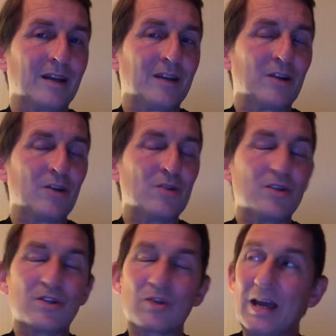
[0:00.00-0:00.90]
Goes
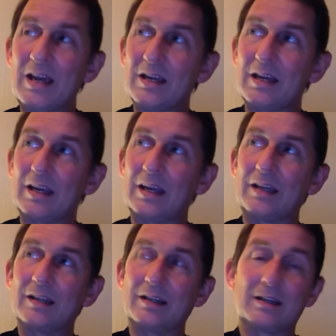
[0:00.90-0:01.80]
into
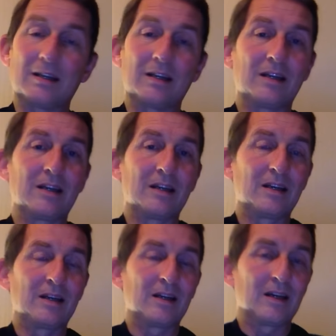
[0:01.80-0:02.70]
A&E
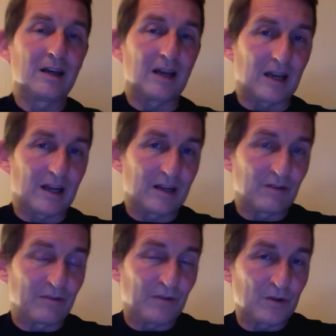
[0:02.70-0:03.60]
and
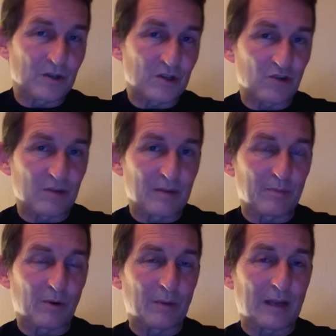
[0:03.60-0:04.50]
refuses treatment
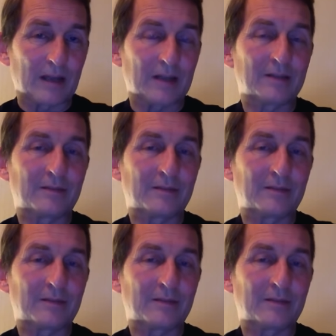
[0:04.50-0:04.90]
point blank